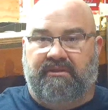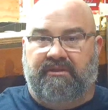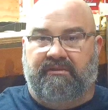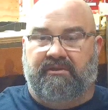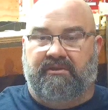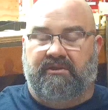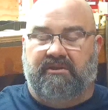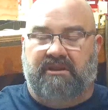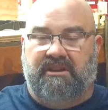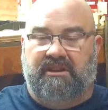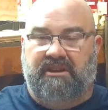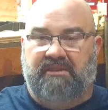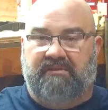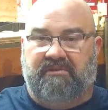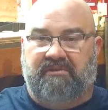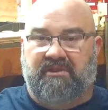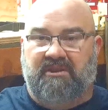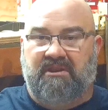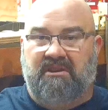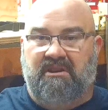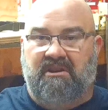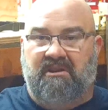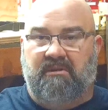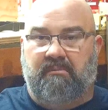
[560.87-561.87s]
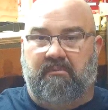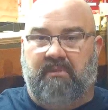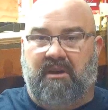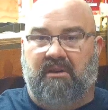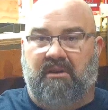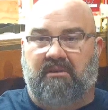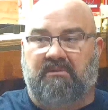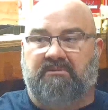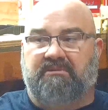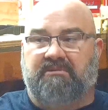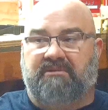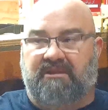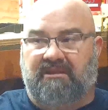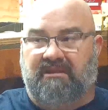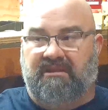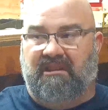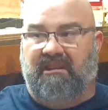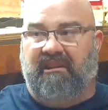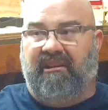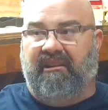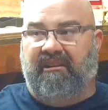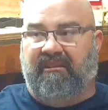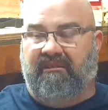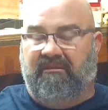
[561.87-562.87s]
If you get it for 100 bones, then
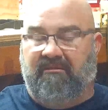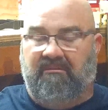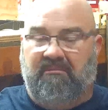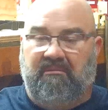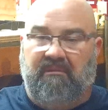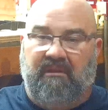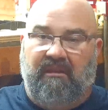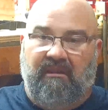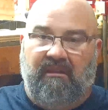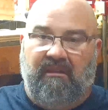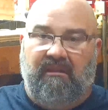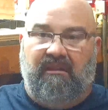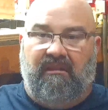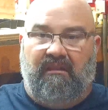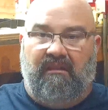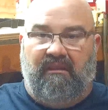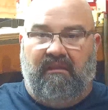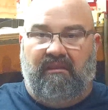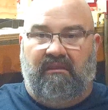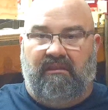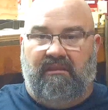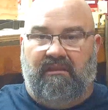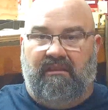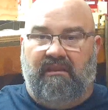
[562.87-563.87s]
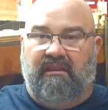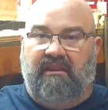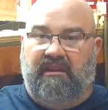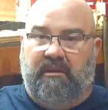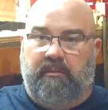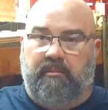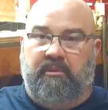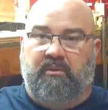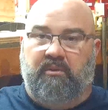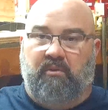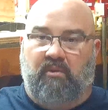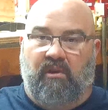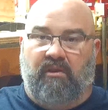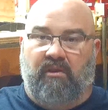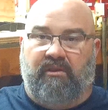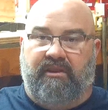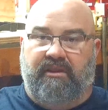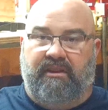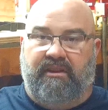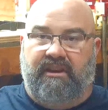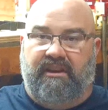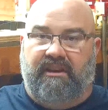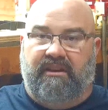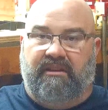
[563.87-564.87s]
hey, it'd be worth
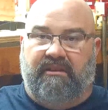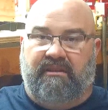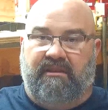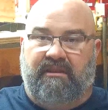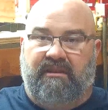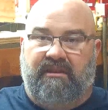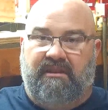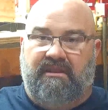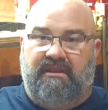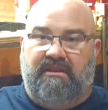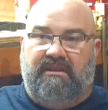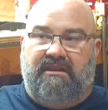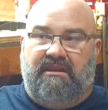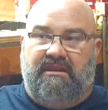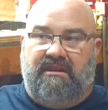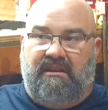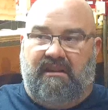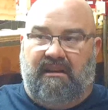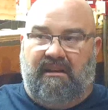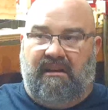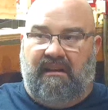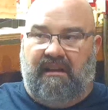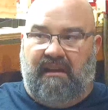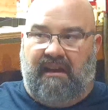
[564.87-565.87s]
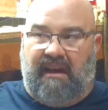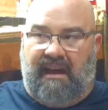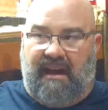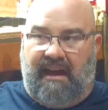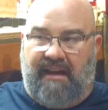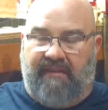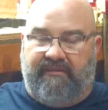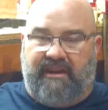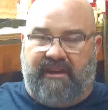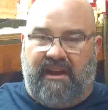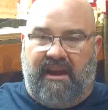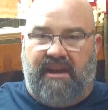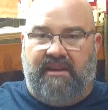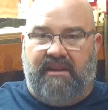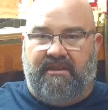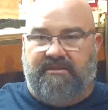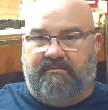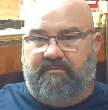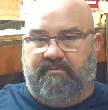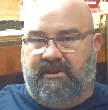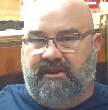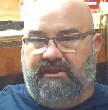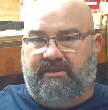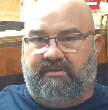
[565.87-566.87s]
it then. I've got as
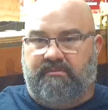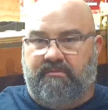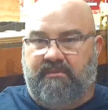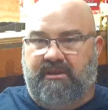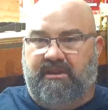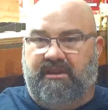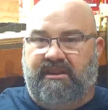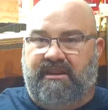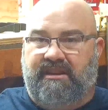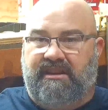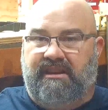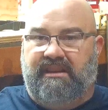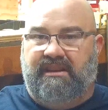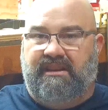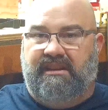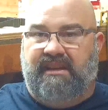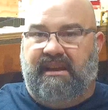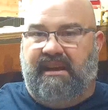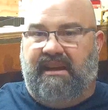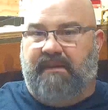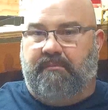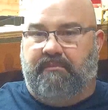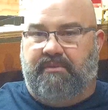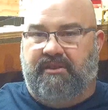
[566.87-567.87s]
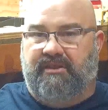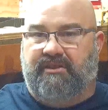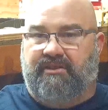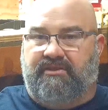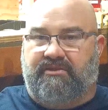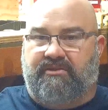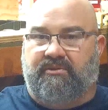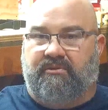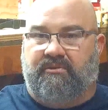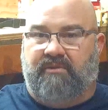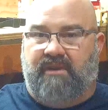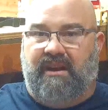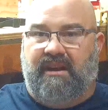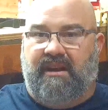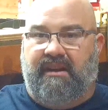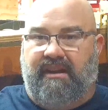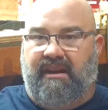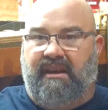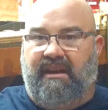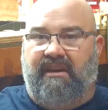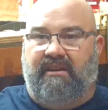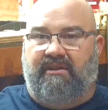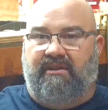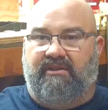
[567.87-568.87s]
much money in that pistol right
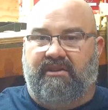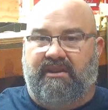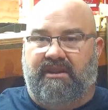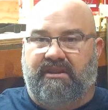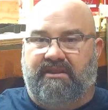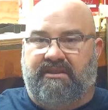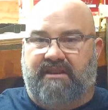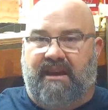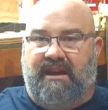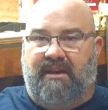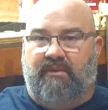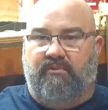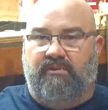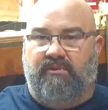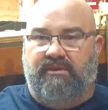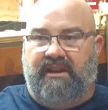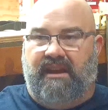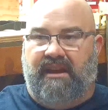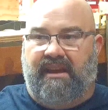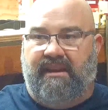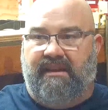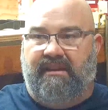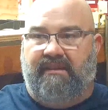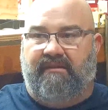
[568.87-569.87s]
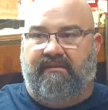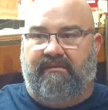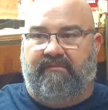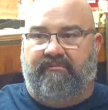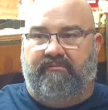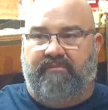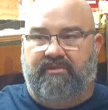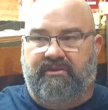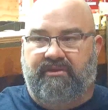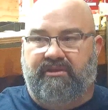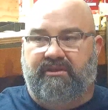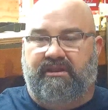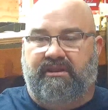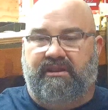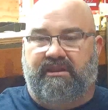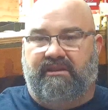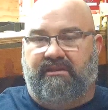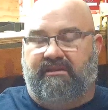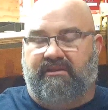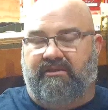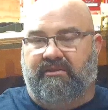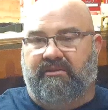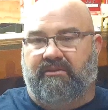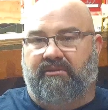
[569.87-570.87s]
now as I would have put
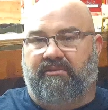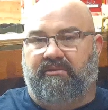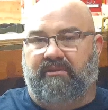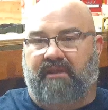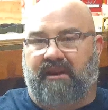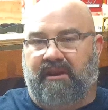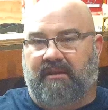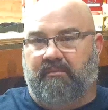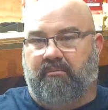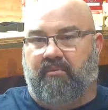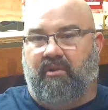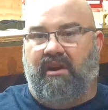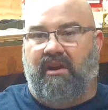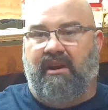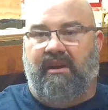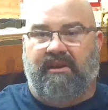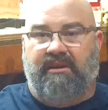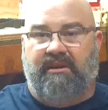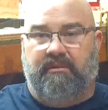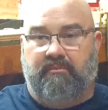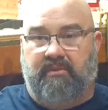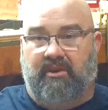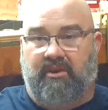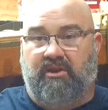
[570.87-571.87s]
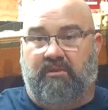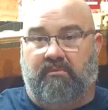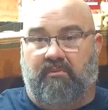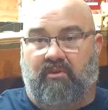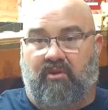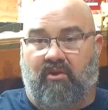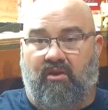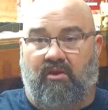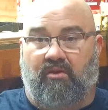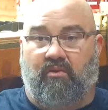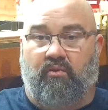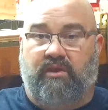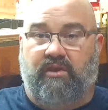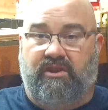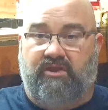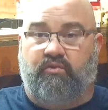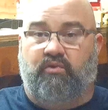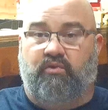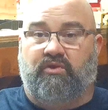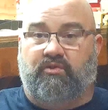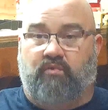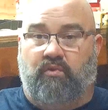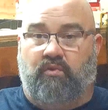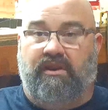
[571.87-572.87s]
into a Browning Buckmark, which
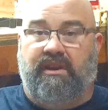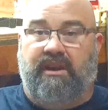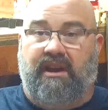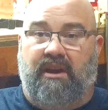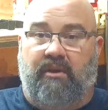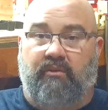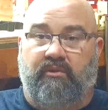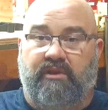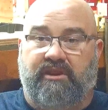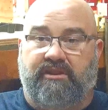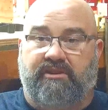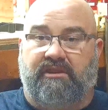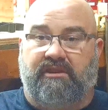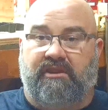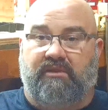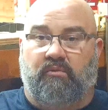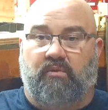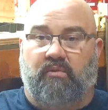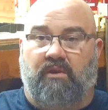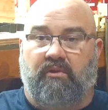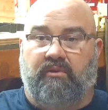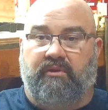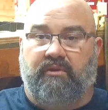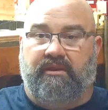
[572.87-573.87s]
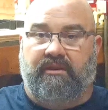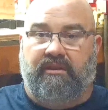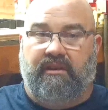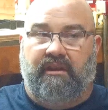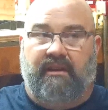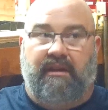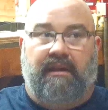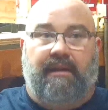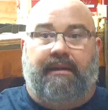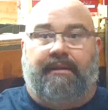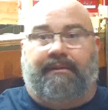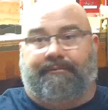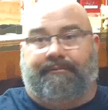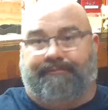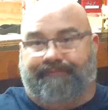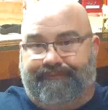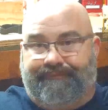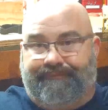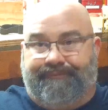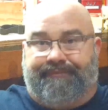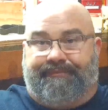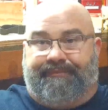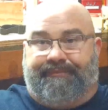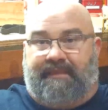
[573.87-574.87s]
was what I originally wanted.
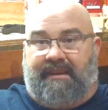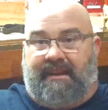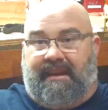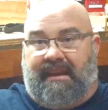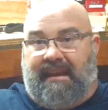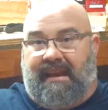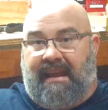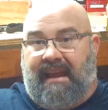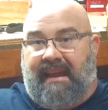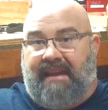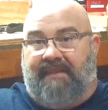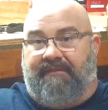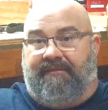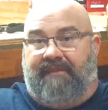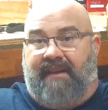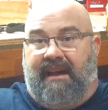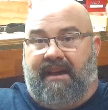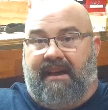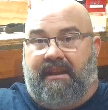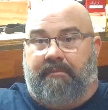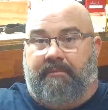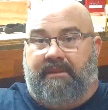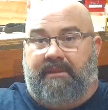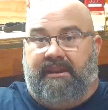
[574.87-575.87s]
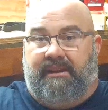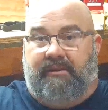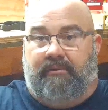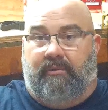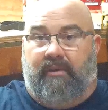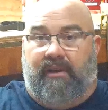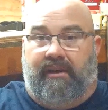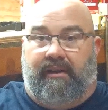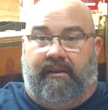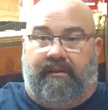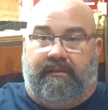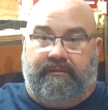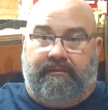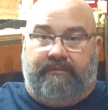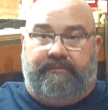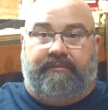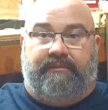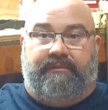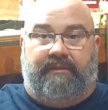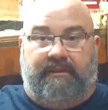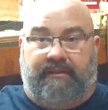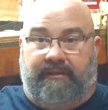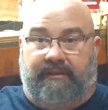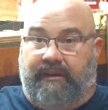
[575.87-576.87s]
Can't find them anywhere.
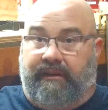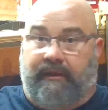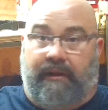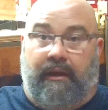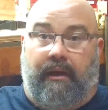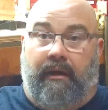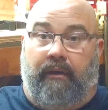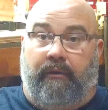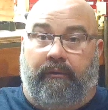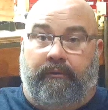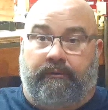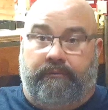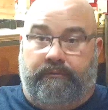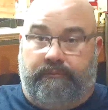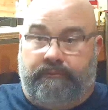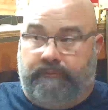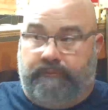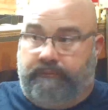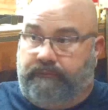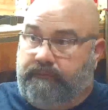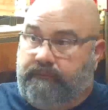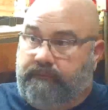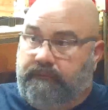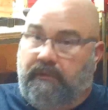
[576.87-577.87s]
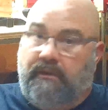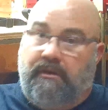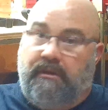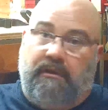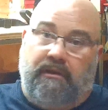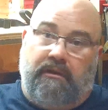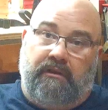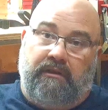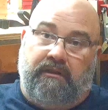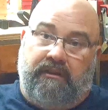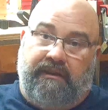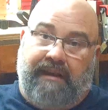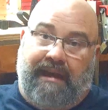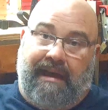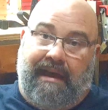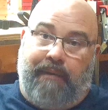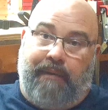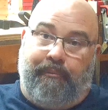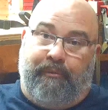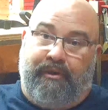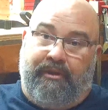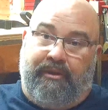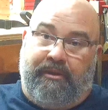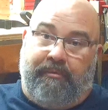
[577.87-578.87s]
They're gone.
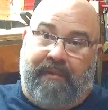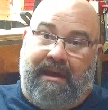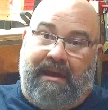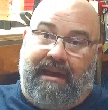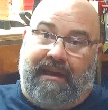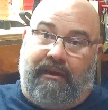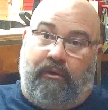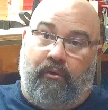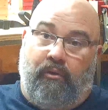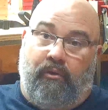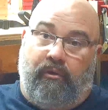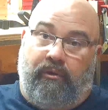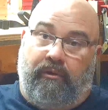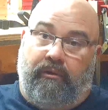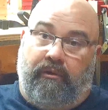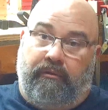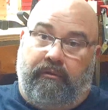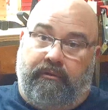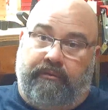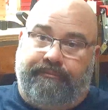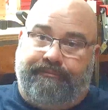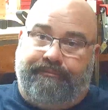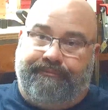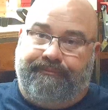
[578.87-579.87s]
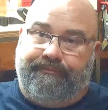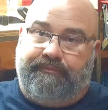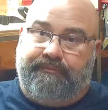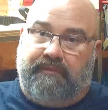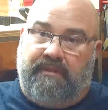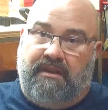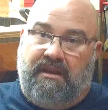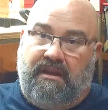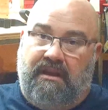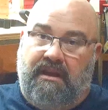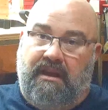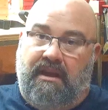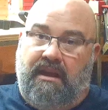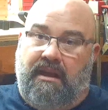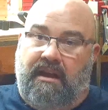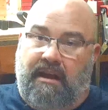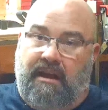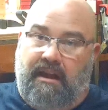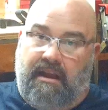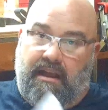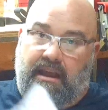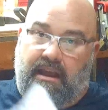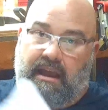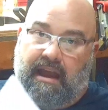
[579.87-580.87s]
9-month back order on them.
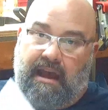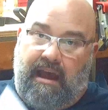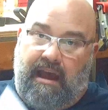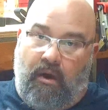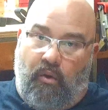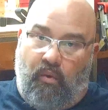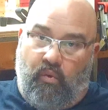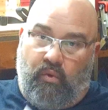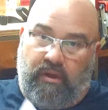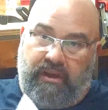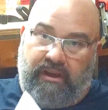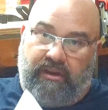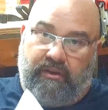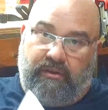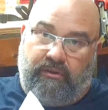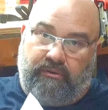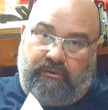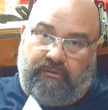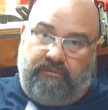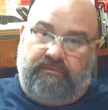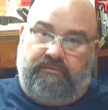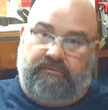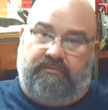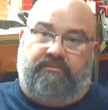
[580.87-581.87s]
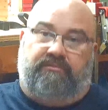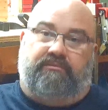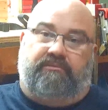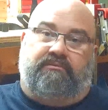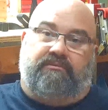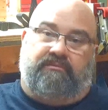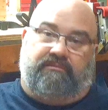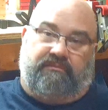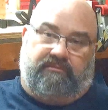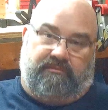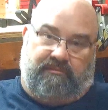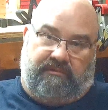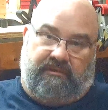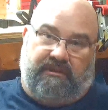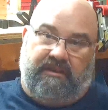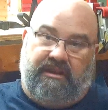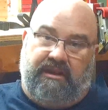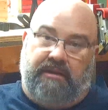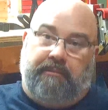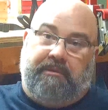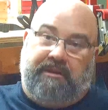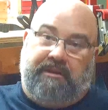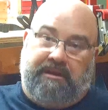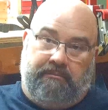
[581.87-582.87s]
I will
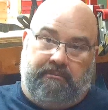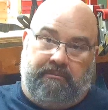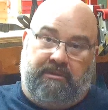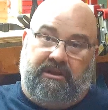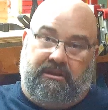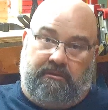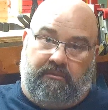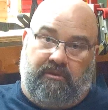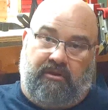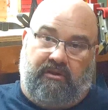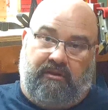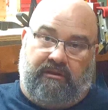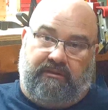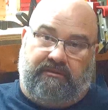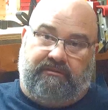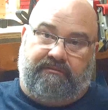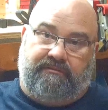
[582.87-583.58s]
get me a Buckmark.